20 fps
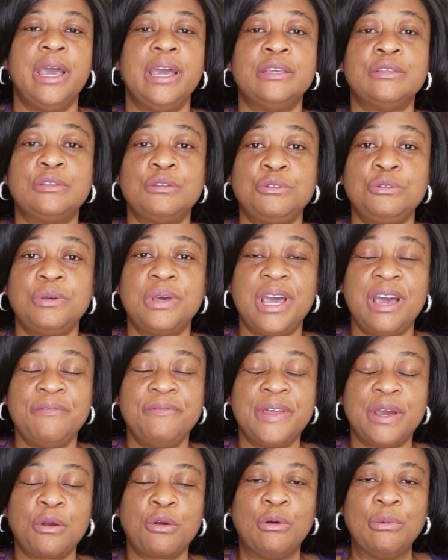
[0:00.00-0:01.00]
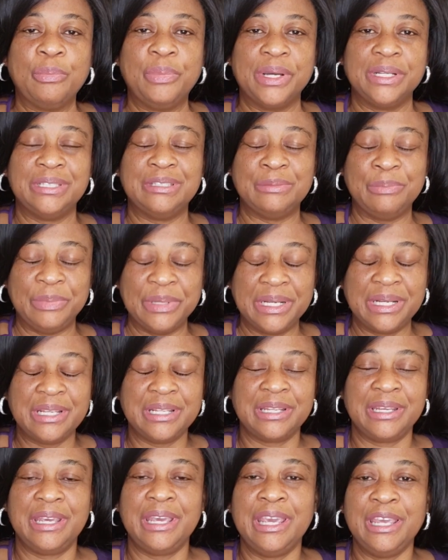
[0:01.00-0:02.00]
And so to have that
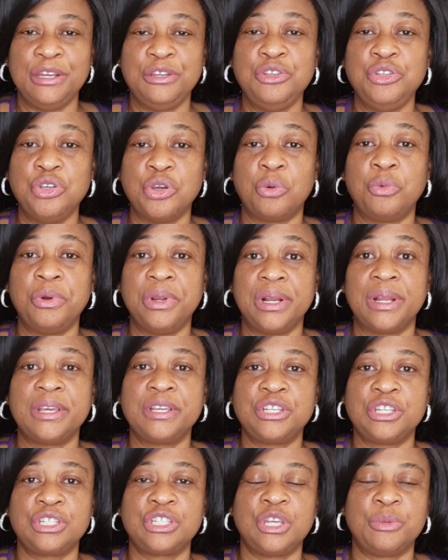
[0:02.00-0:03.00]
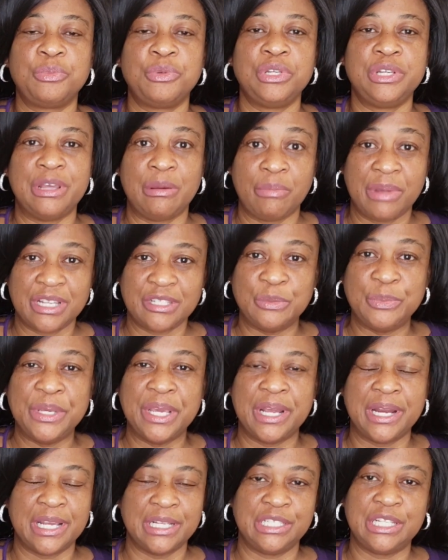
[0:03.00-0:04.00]
compatibility in your relationship, there must be
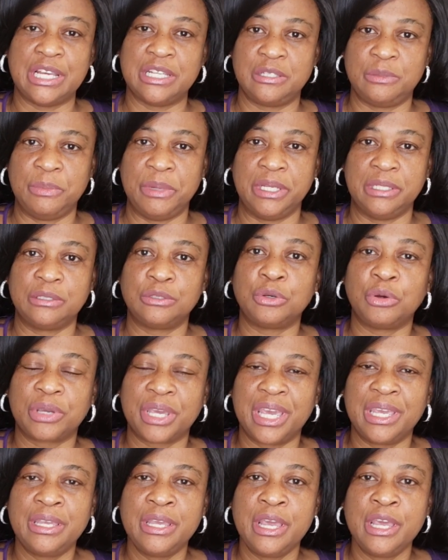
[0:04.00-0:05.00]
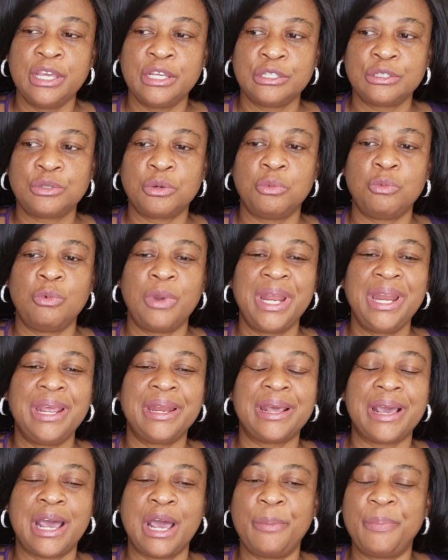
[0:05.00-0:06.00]
an adjustment, okay? So when
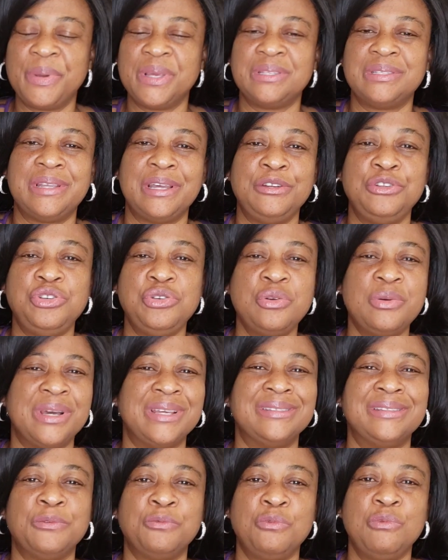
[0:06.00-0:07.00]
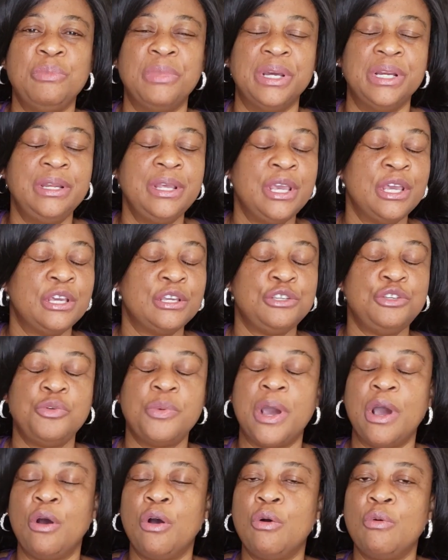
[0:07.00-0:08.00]
it happens that you as the woman,
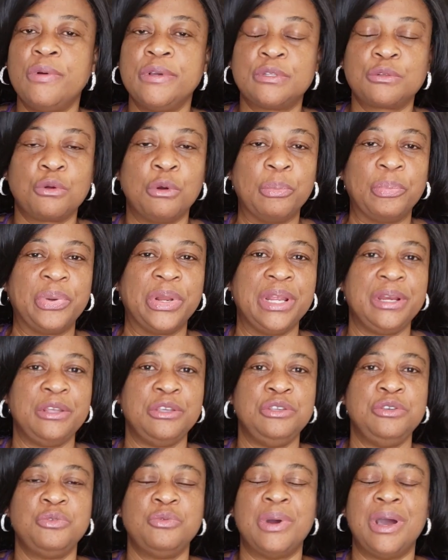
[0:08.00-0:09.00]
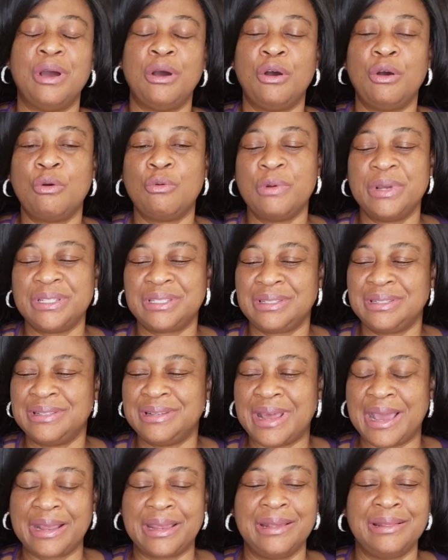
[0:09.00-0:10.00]
you are always complaining, you are always
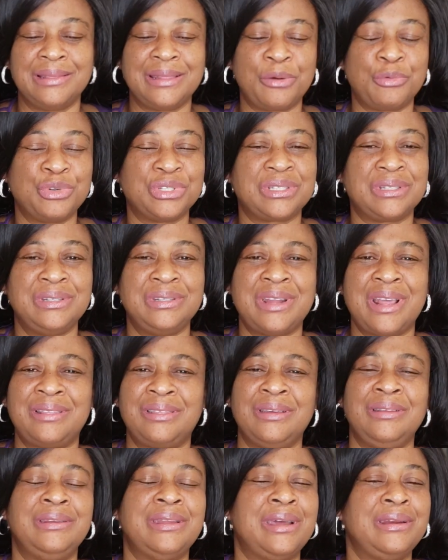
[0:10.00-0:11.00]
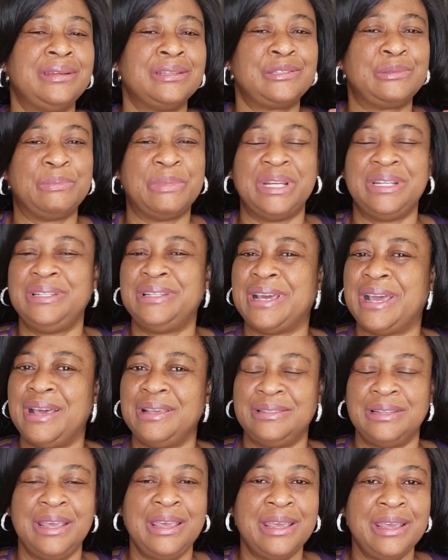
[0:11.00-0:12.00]
nagging, there is nothing that this man
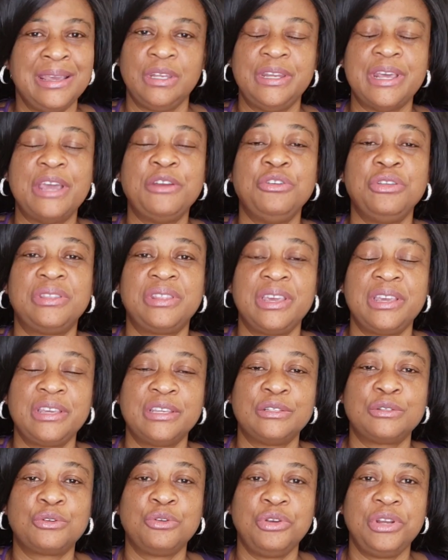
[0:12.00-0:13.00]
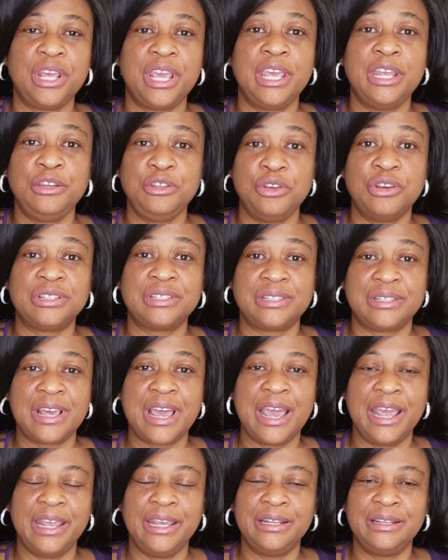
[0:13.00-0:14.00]
does that you think is good in your
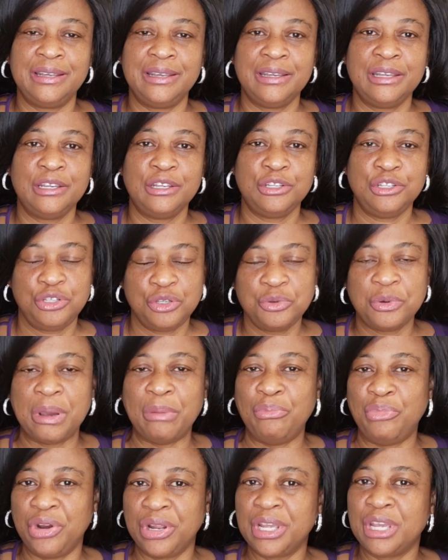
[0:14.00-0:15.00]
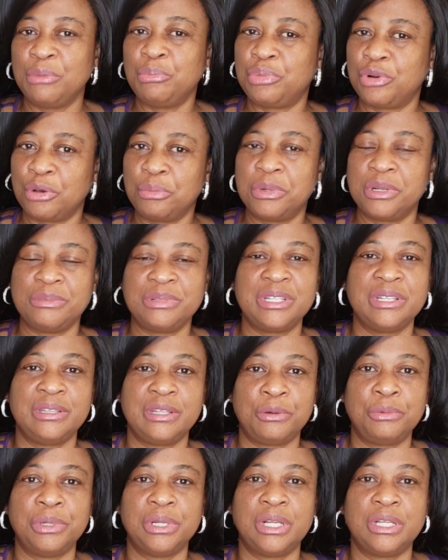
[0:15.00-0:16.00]
side, you are bringing problems in
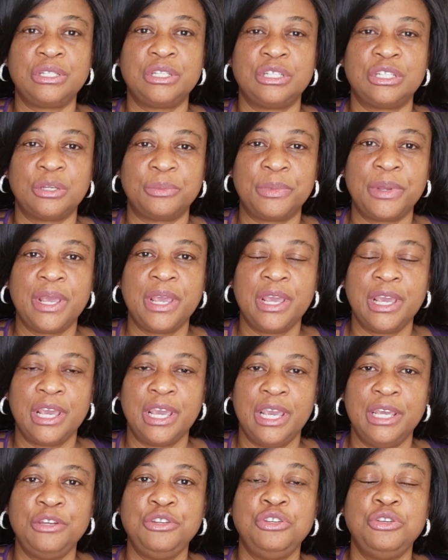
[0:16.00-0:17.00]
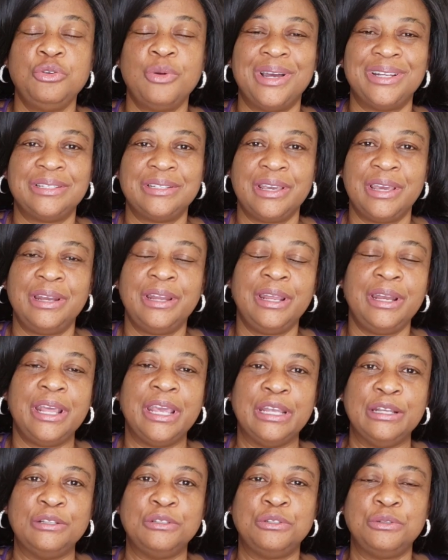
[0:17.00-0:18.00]
the relationship and you are turning
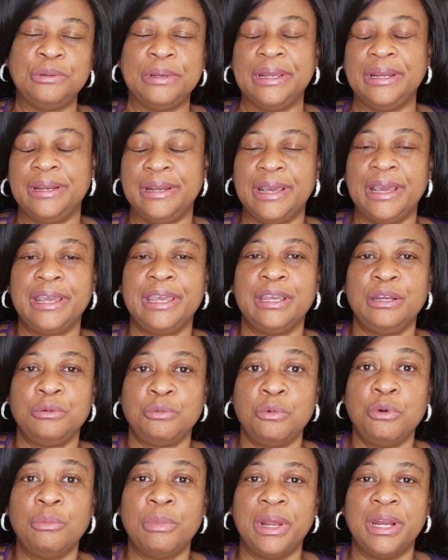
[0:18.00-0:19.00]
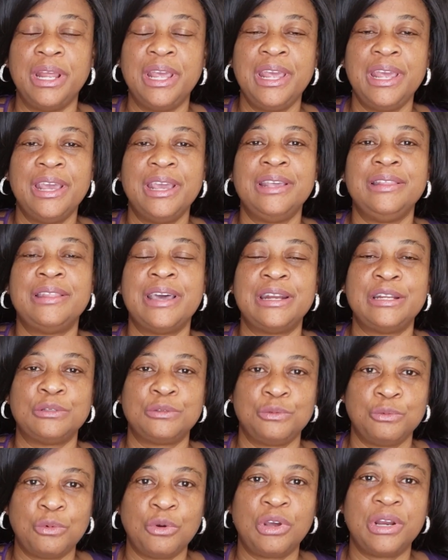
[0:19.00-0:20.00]
into a nagging woman. And that
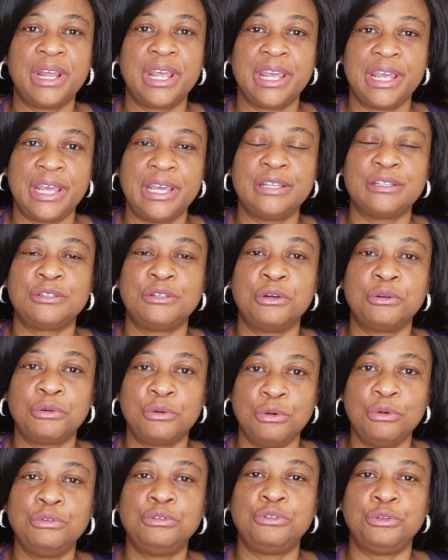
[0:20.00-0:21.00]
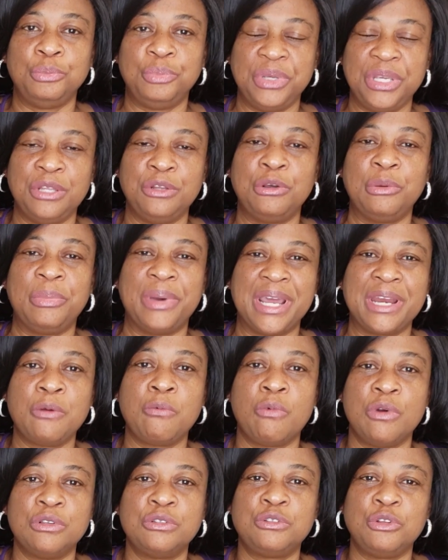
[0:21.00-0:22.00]
is what is not good to be. Nobody
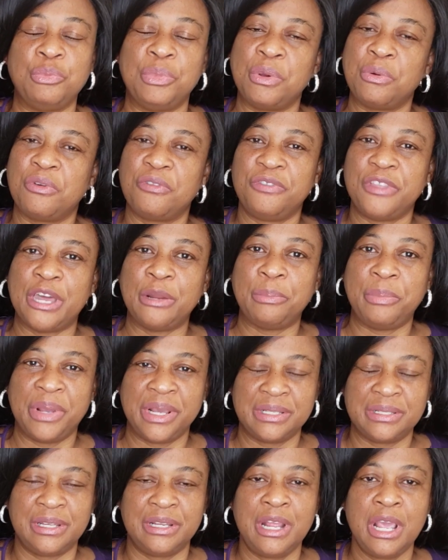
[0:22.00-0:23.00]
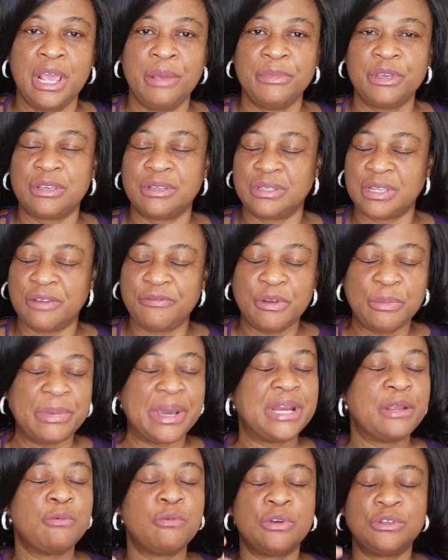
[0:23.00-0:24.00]
wants to be with that person, because
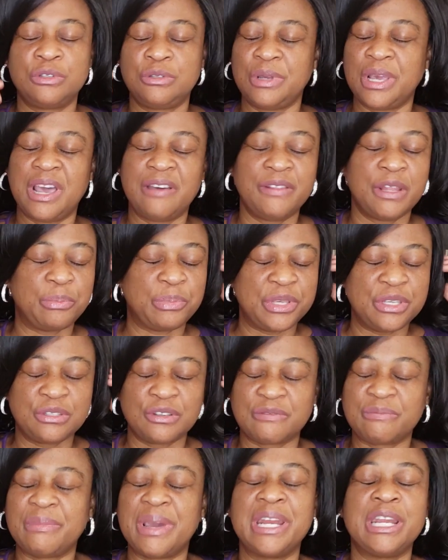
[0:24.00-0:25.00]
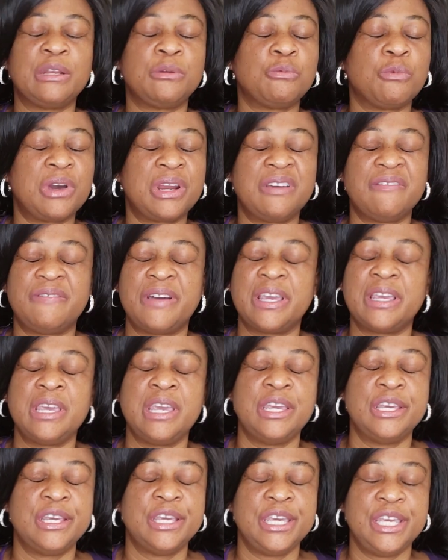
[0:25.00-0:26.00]
everybody wants to have the peace of mind in whatever
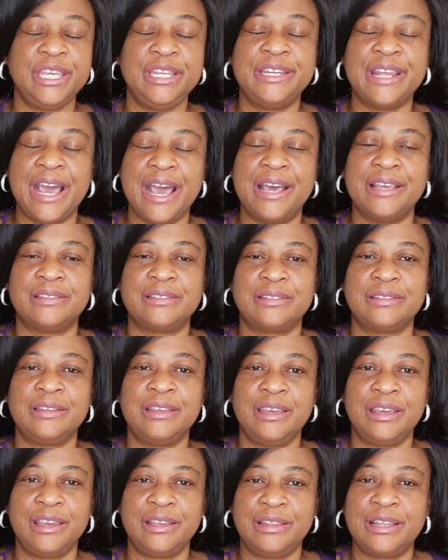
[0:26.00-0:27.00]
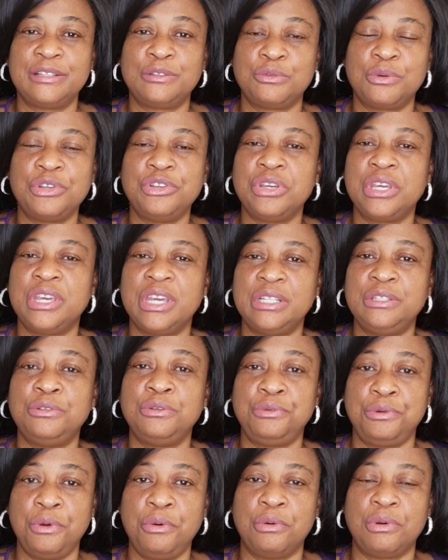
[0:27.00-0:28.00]
he does. And that's why you get
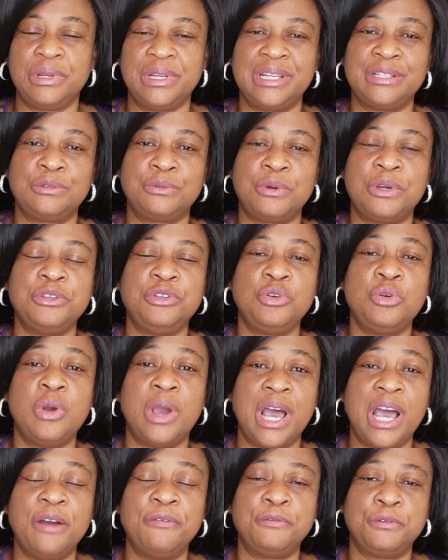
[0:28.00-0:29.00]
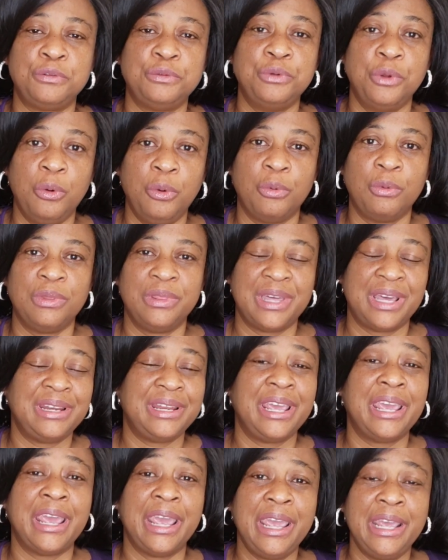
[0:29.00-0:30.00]
to know, that's why you have to know that
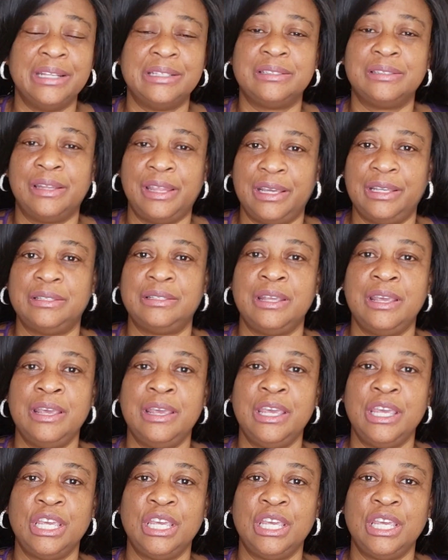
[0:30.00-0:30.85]
they hate this.